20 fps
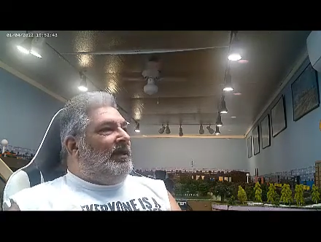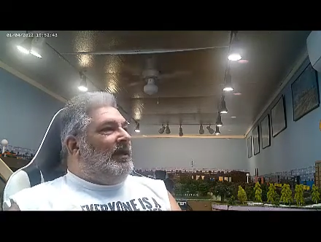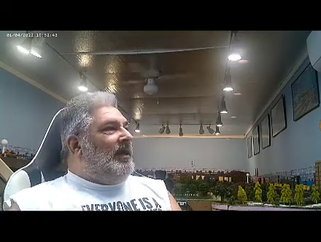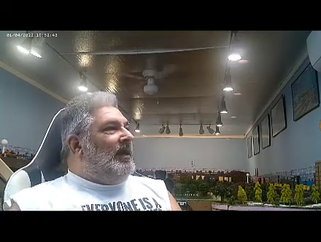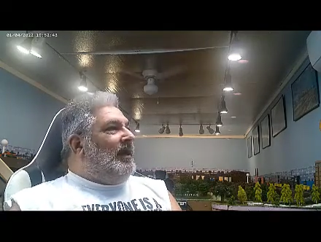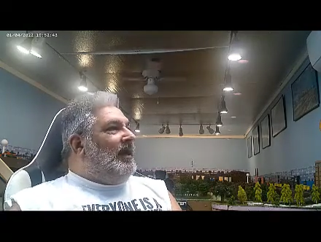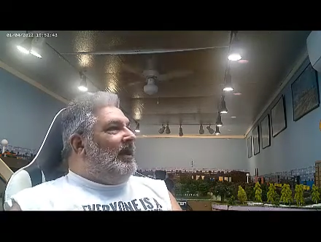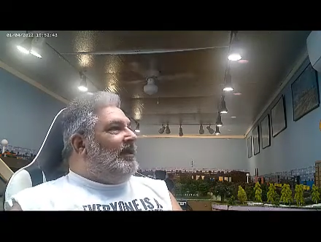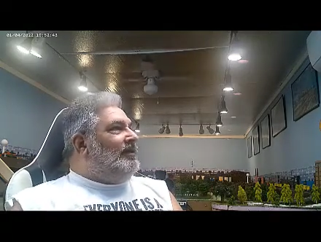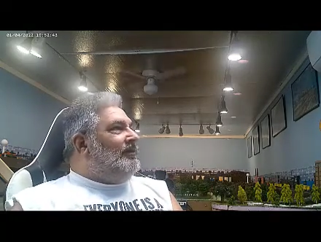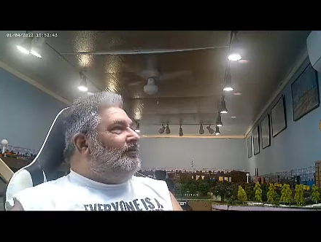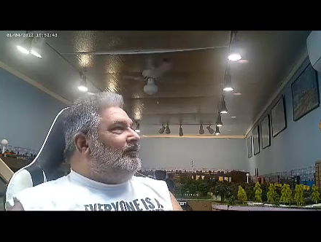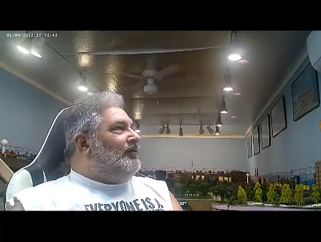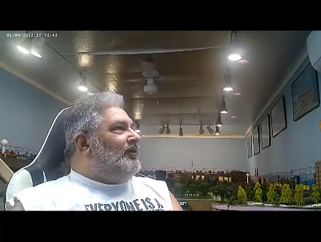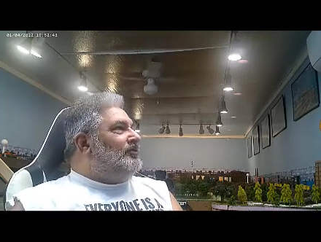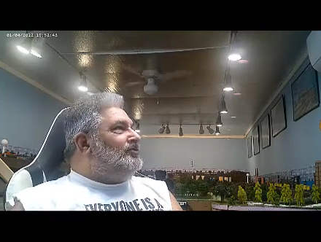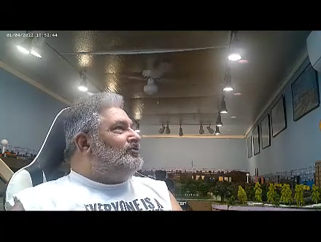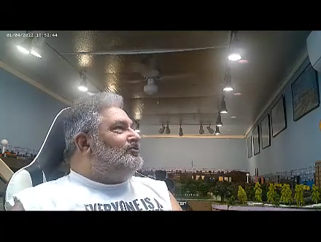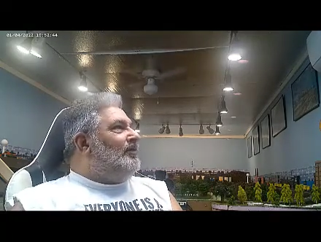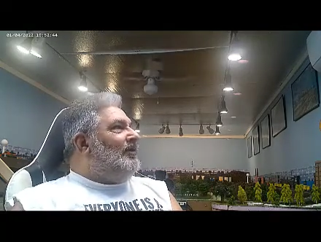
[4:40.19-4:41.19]
And the
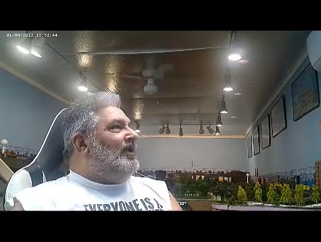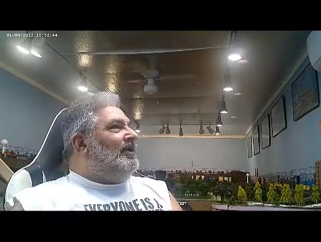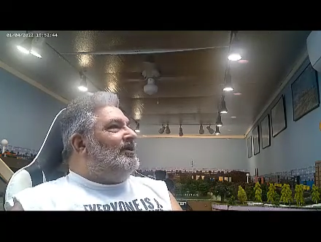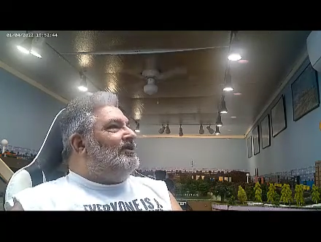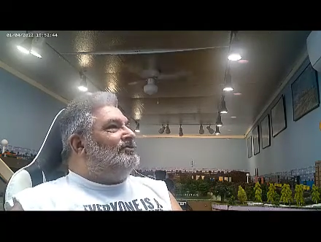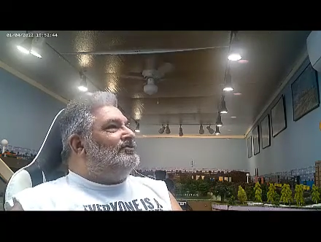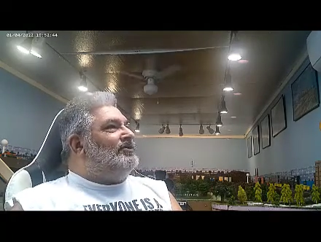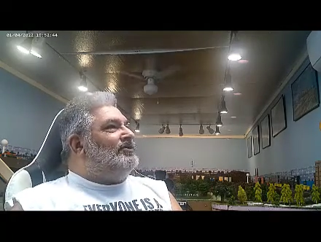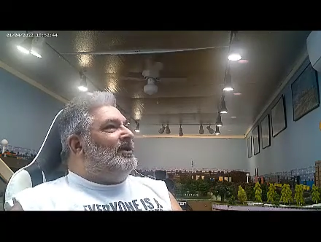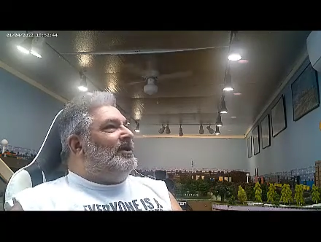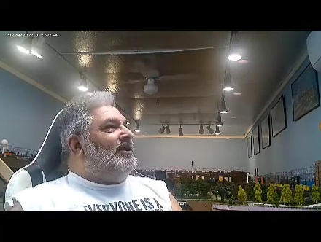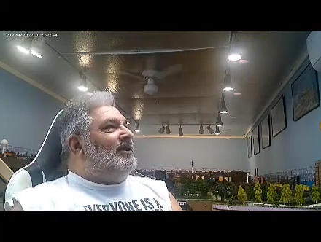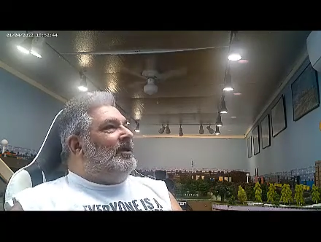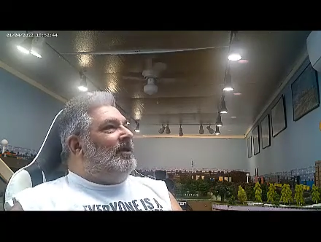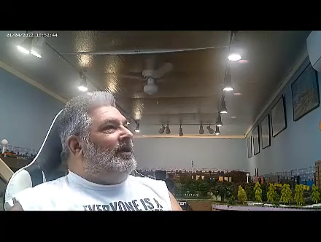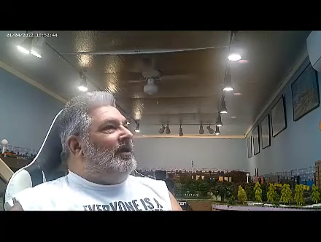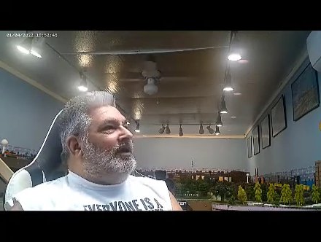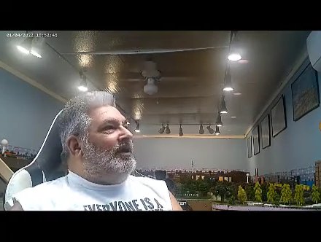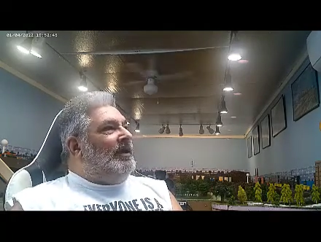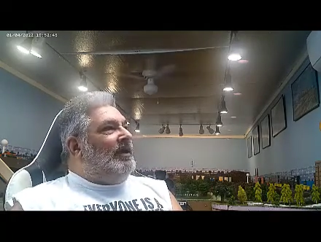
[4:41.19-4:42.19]
first one is
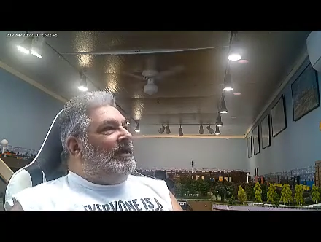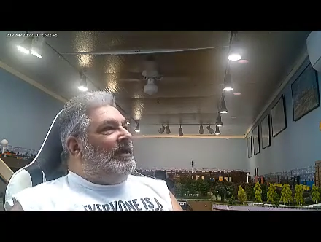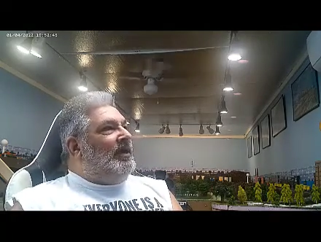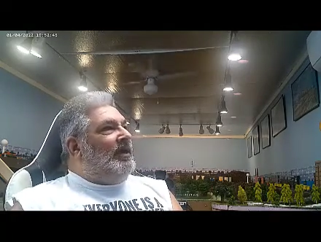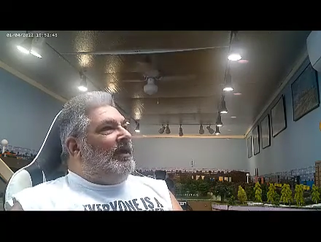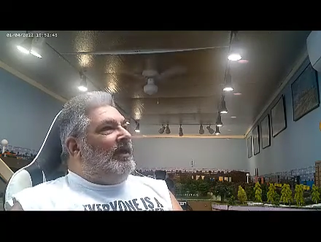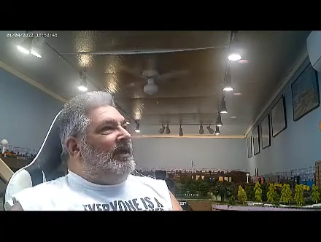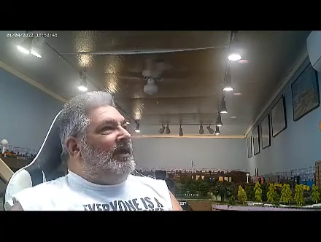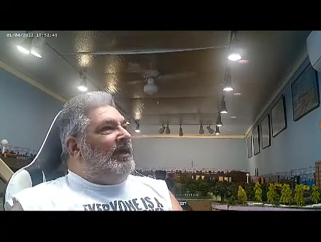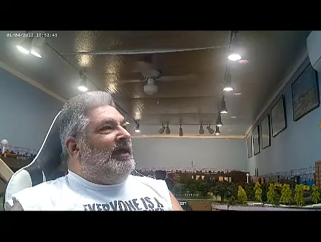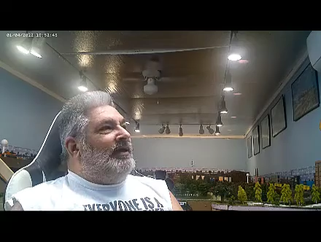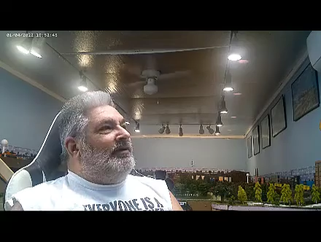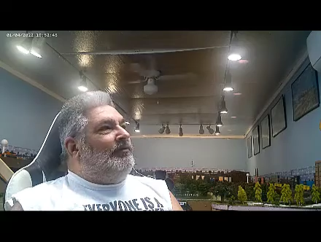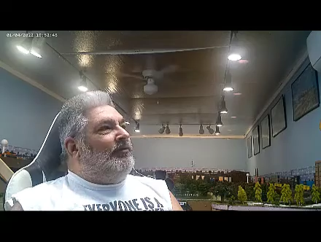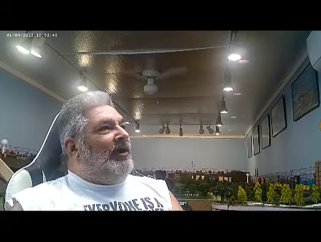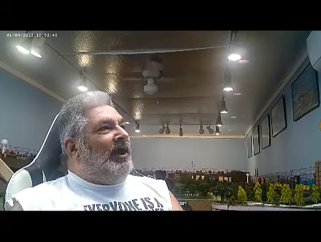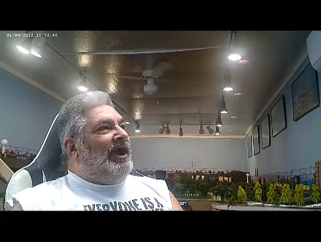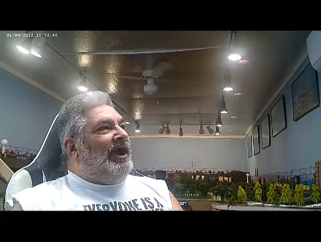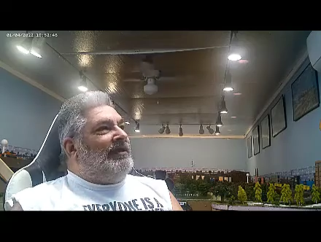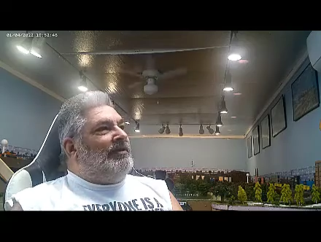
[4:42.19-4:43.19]
Ian
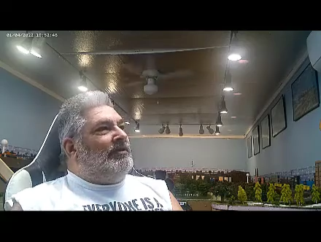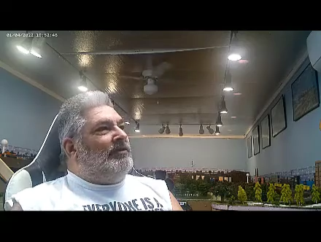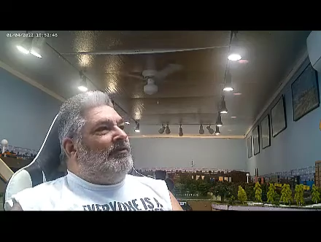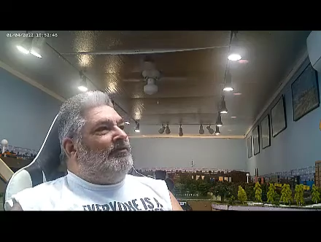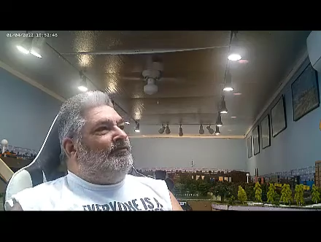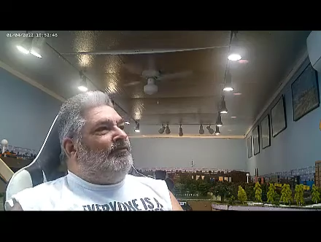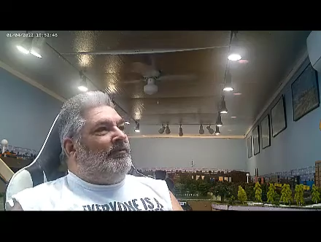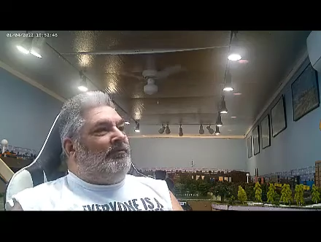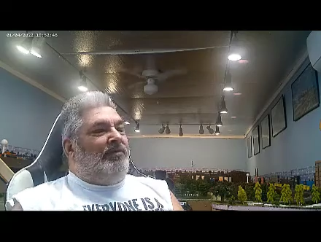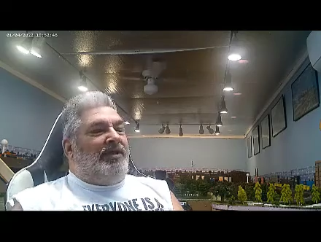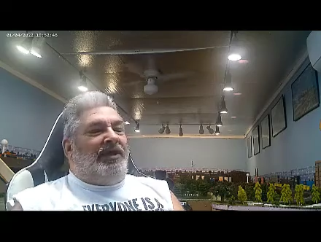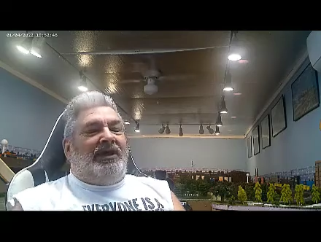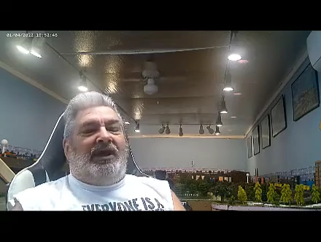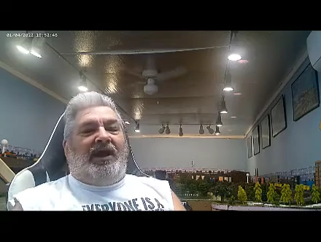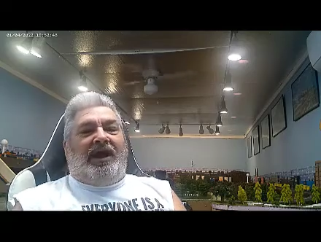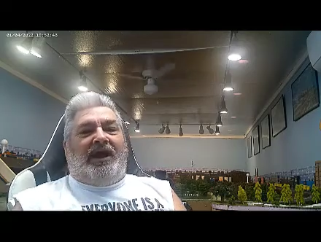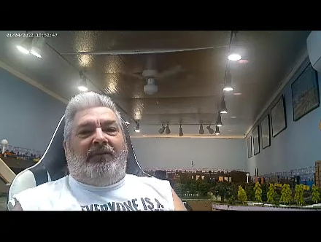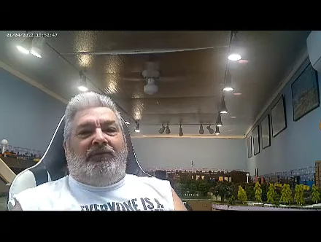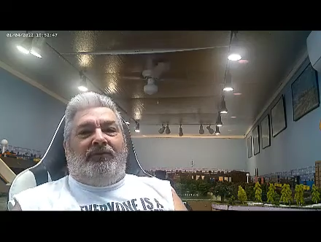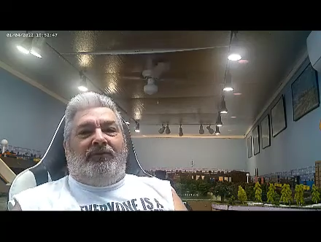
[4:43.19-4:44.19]
Radler from Lehigh